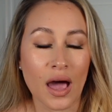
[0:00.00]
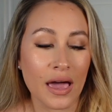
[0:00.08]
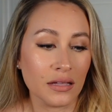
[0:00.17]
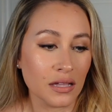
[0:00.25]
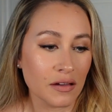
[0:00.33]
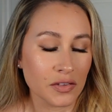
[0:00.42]

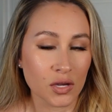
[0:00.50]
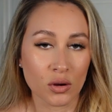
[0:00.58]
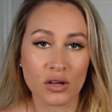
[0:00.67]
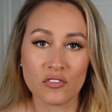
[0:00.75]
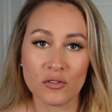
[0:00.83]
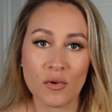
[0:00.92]
I love
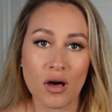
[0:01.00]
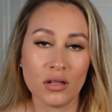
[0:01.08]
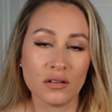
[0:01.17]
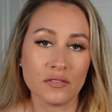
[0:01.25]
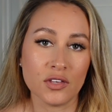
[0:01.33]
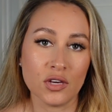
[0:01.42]
hearing from
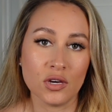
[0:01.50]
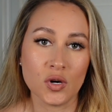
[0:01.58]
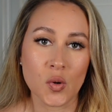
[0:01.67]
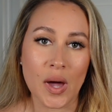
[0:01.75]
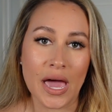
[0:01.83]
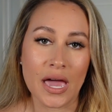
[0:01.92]
all of
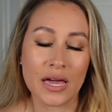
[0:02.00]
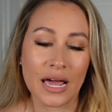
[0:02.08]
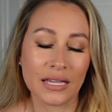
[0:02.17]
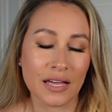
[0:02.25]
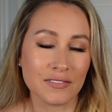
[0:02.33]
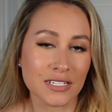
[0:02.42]
you, and
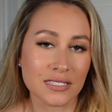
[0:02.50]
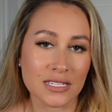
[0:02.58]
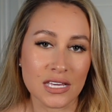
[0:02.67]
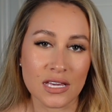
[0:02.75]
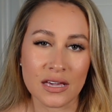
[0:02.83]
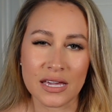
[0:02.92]
I love to
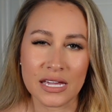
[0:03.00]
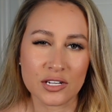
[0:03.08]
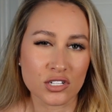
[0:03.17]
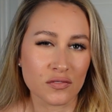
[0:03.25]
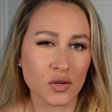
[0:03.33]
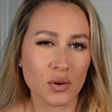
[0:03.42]
see
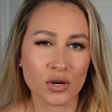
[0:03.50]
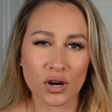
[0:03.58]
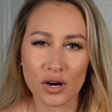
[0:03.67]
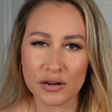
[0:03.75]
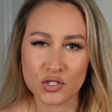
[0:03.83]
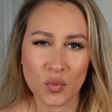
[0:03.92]
each of you
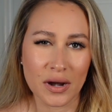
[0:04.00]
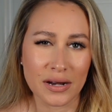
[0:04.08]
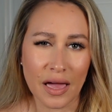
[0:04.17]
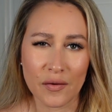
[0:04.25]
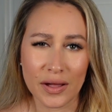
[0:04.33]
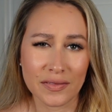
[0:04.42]
encourage one another.